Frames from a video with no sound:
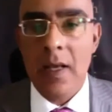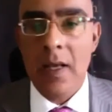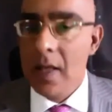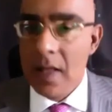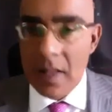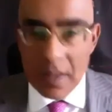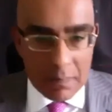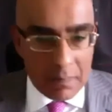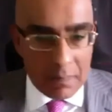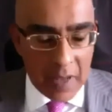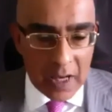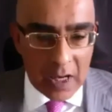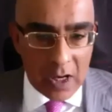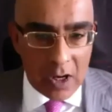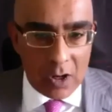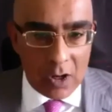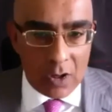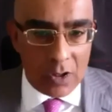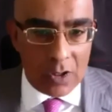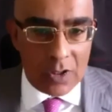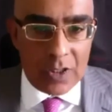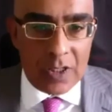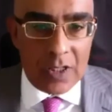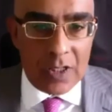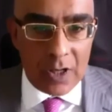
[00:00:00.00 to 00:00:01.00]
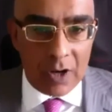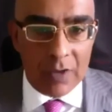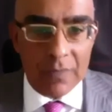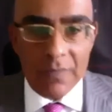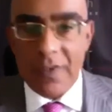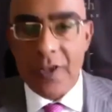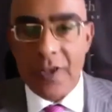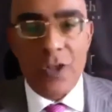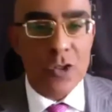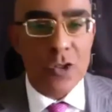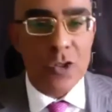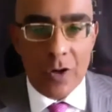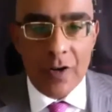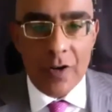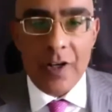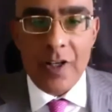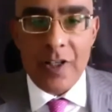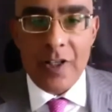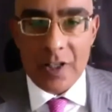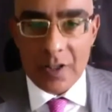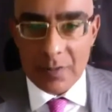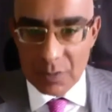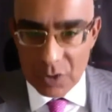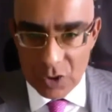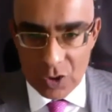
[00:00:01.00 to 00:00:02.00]
because of the
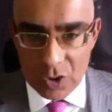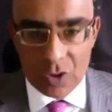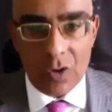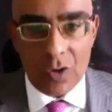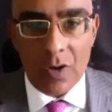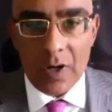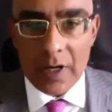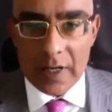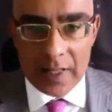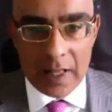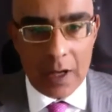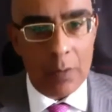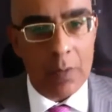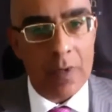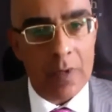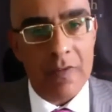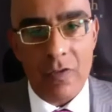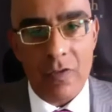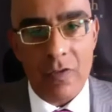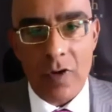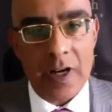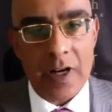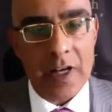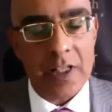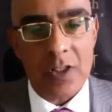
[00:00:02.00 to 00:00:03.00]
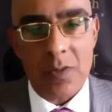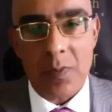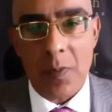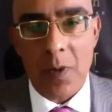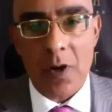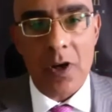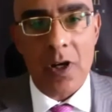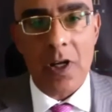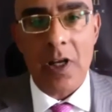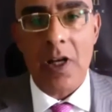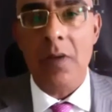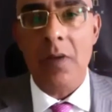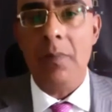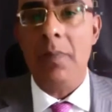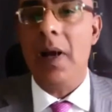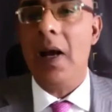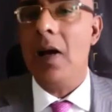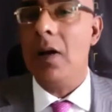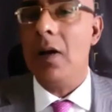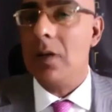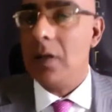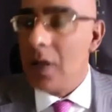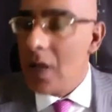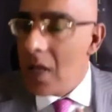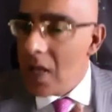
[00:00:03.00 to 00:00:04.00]
tourism story that we've already spoken
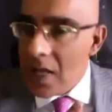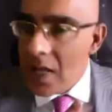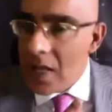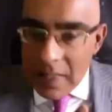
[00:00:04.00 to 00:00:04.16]
about.